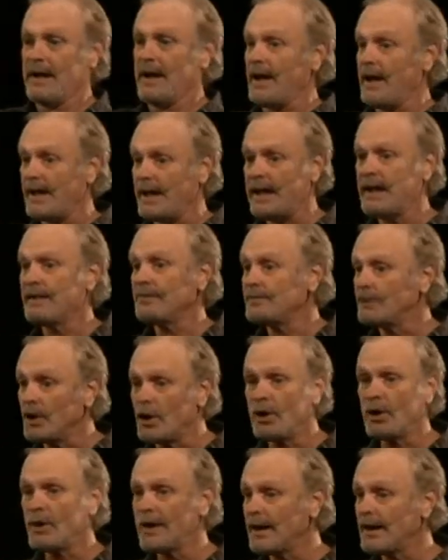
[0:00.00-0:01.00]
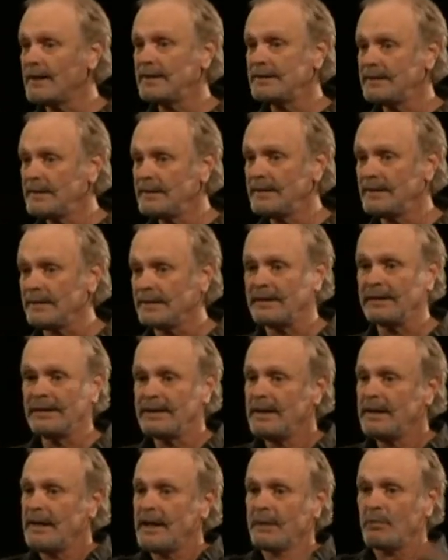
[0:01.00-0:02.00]
I have no idea.
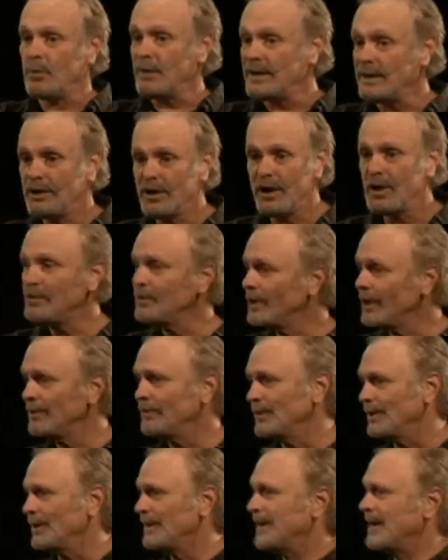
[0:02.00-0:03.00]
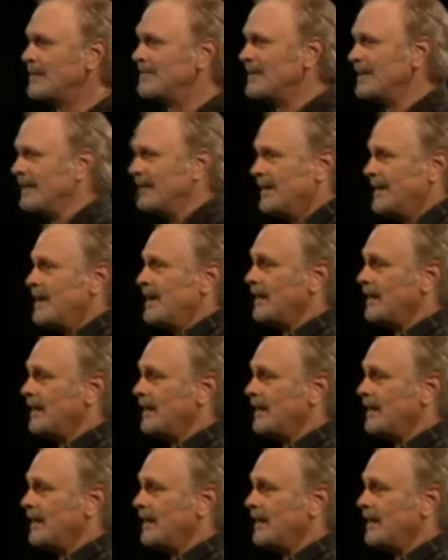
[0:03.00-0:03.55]
We don't overcome it.